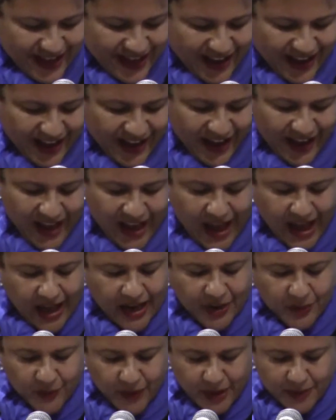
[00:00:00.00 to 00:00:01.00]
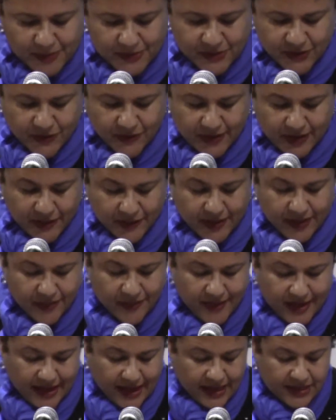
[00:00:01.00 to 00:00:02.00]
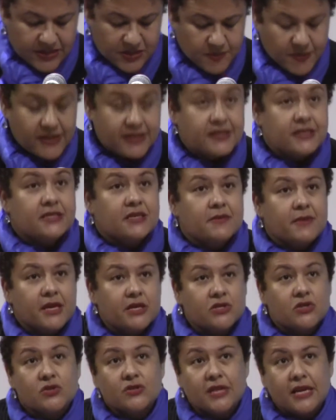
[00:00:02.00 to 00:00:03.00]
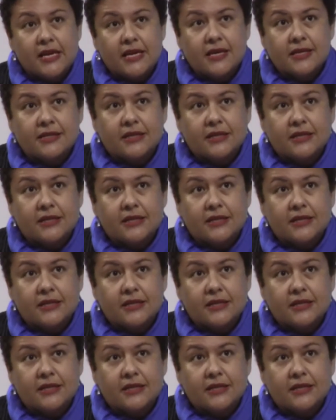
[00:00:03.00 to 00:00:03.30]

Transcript: Uh, I wept to think that they had spent a semester taking